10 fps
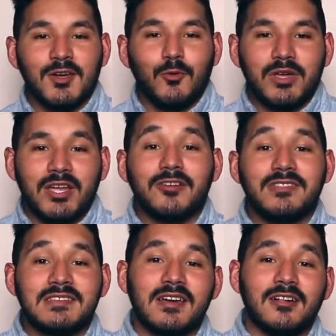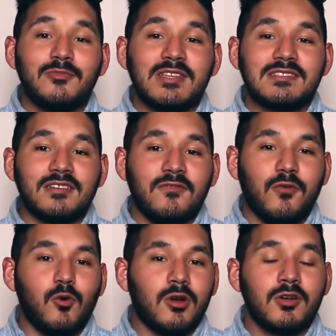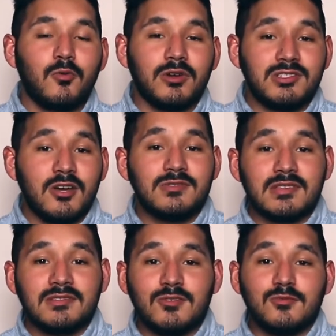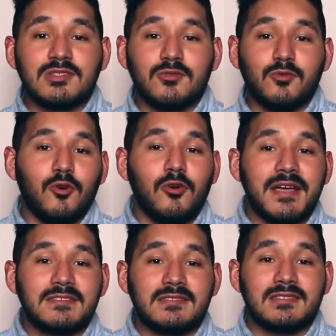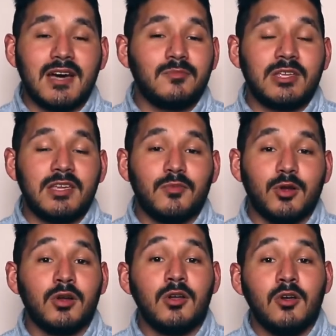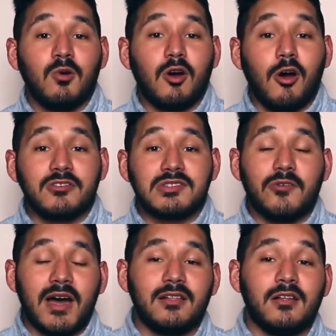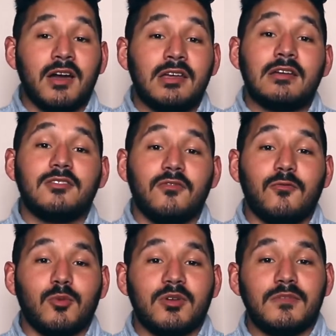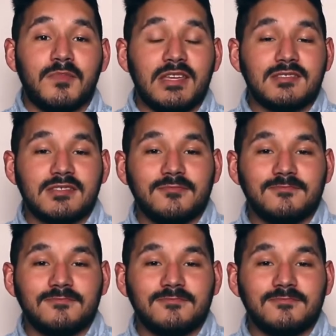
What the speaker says: We hear these elements in 4, where Jones assumes the role as the timekeeper, while also highlighting the form of the piece.